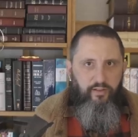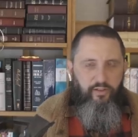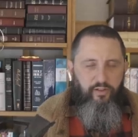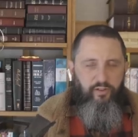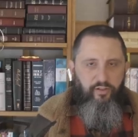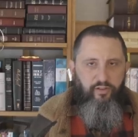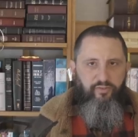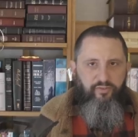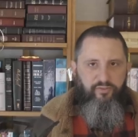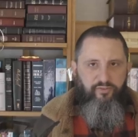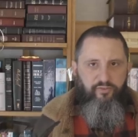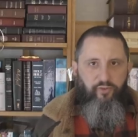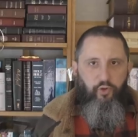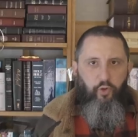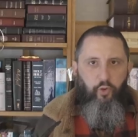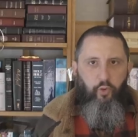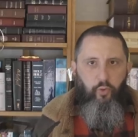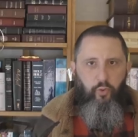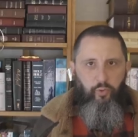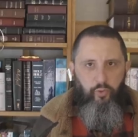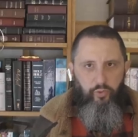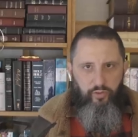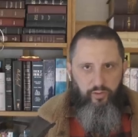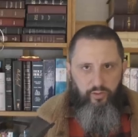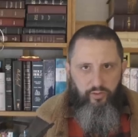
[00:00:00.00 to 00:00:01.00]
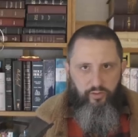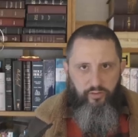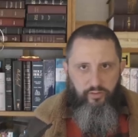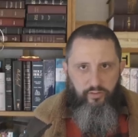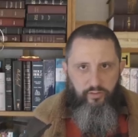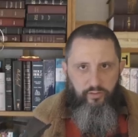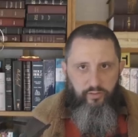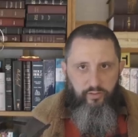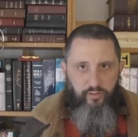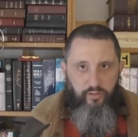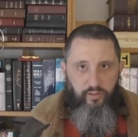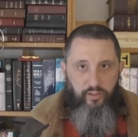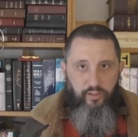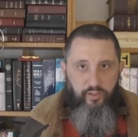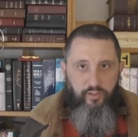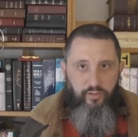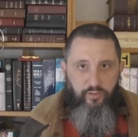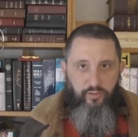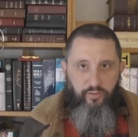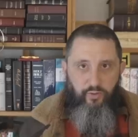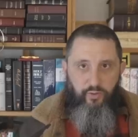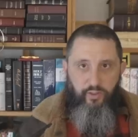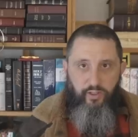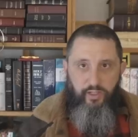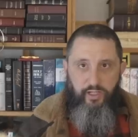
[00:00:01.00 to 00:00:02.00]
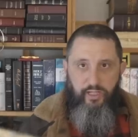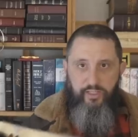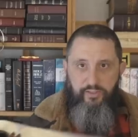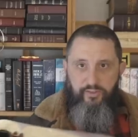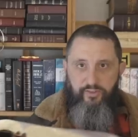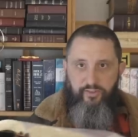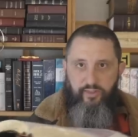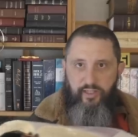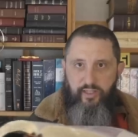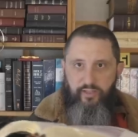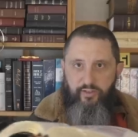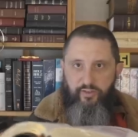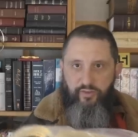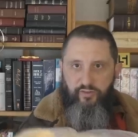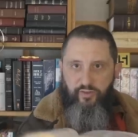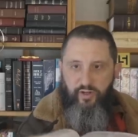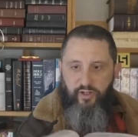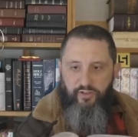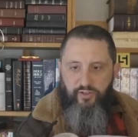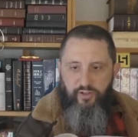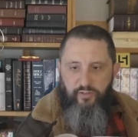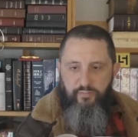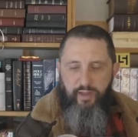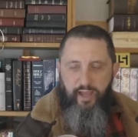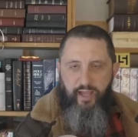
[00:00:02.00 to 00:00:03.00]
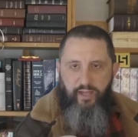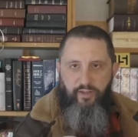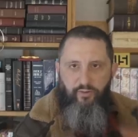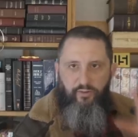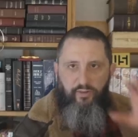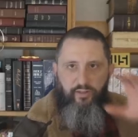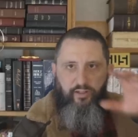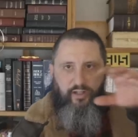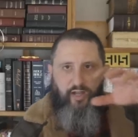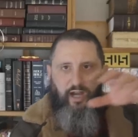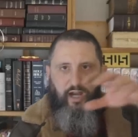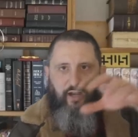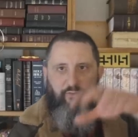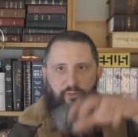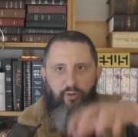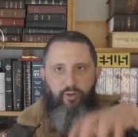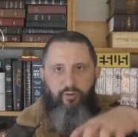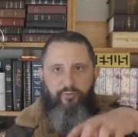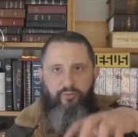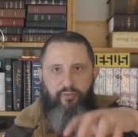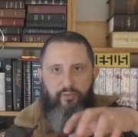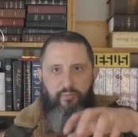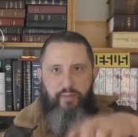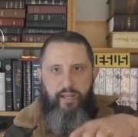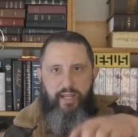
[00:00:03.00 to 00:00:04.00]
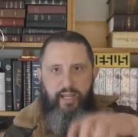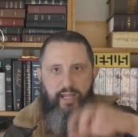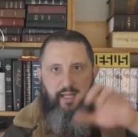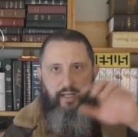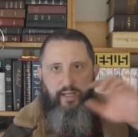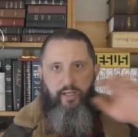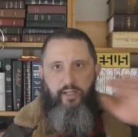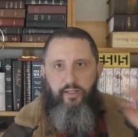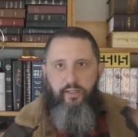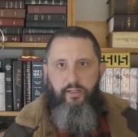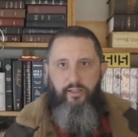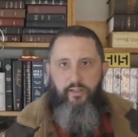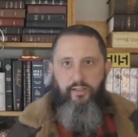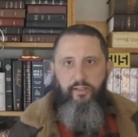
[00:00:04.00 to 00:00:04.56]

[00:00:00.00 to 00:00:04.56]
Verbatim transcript: You're a fool. You're going against the instruction manual that God wrote for man.